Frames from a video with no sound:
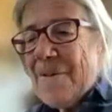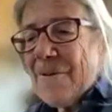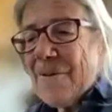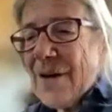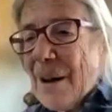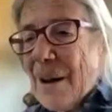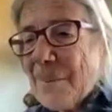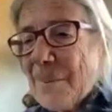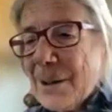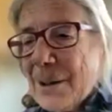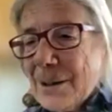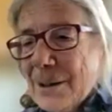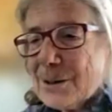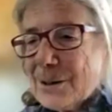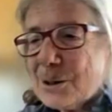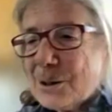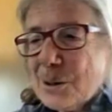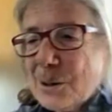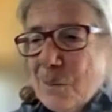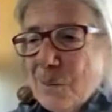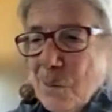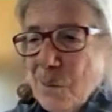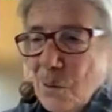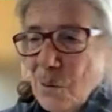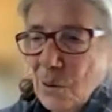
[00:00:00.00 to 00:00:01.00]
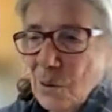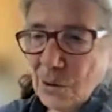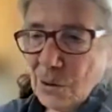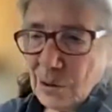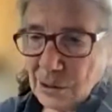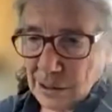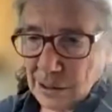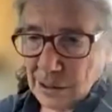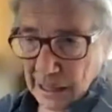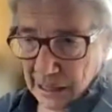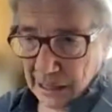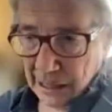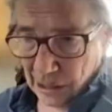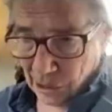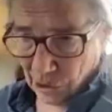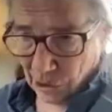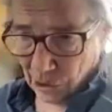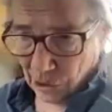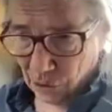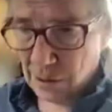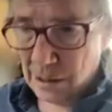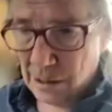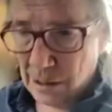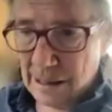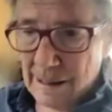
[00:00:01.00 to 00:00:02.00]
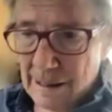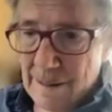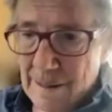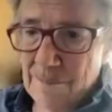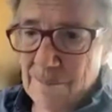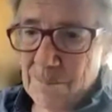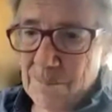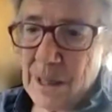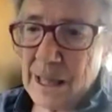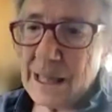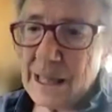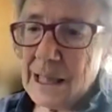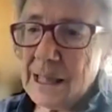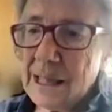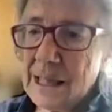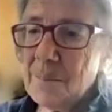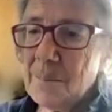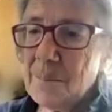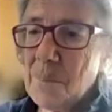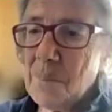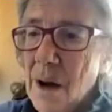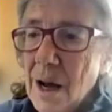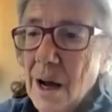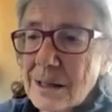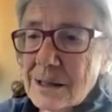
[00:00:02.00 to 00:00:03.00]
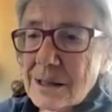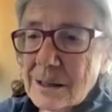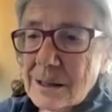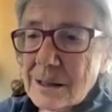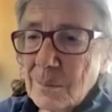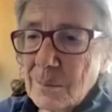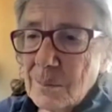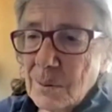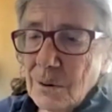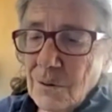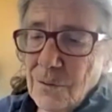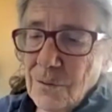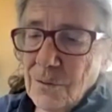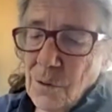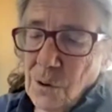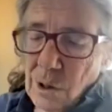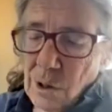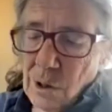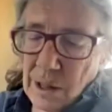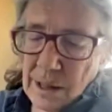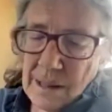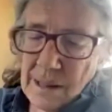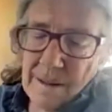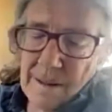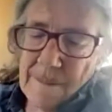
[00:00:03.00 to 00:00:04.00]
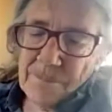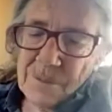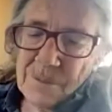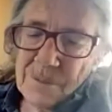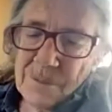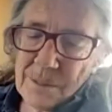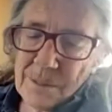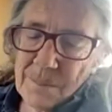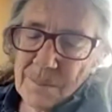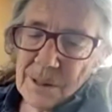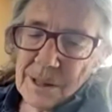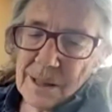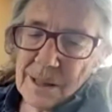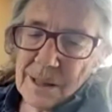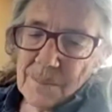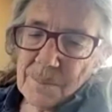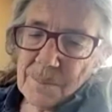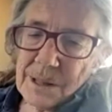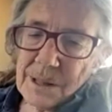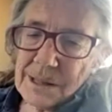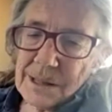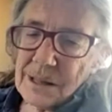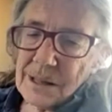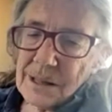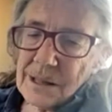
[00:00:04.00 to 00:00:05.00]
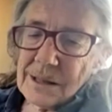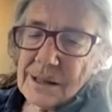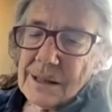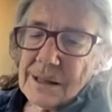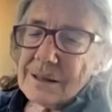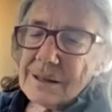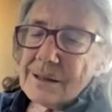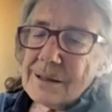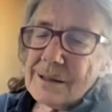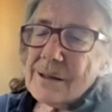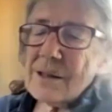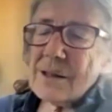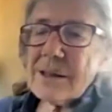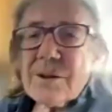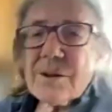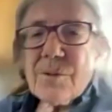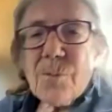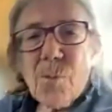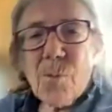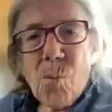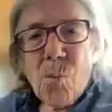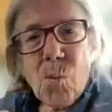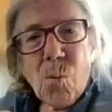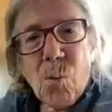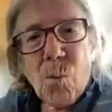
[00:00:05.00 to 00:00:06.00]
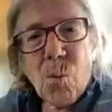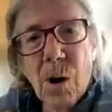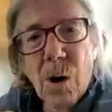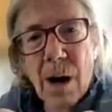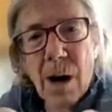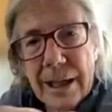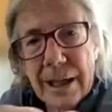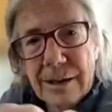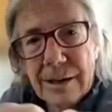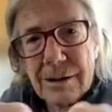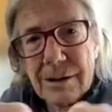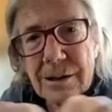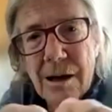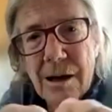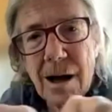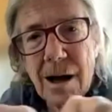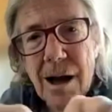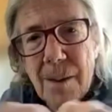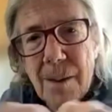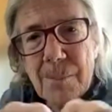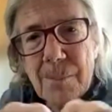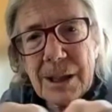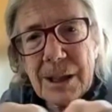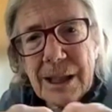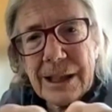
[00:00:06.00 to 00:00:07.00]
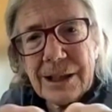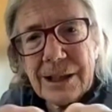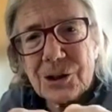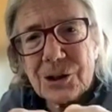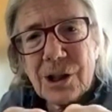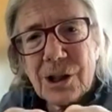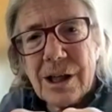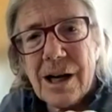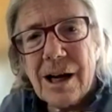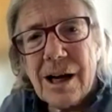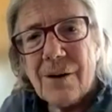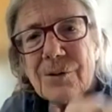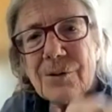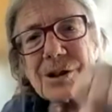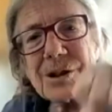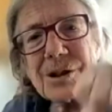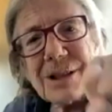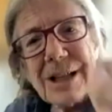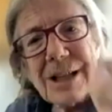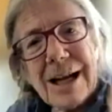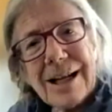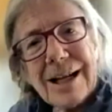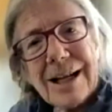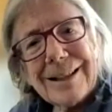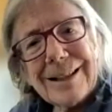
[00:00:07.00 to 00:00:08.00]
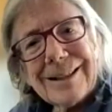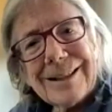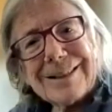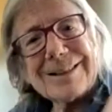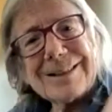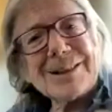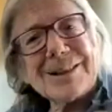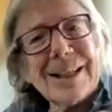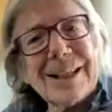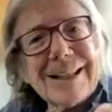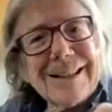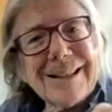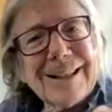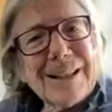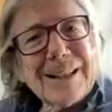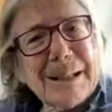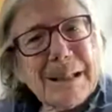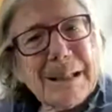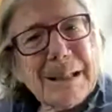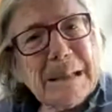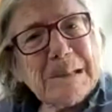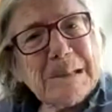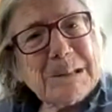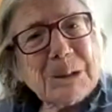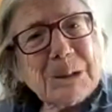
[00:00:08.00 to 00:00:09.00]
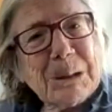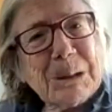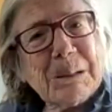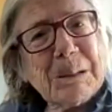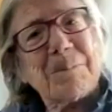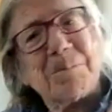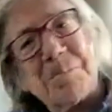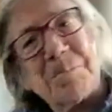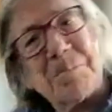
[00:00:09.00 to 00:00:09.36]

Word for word: fabulous supporters like you, making it possible for to be the this this wild combination of science and litigation.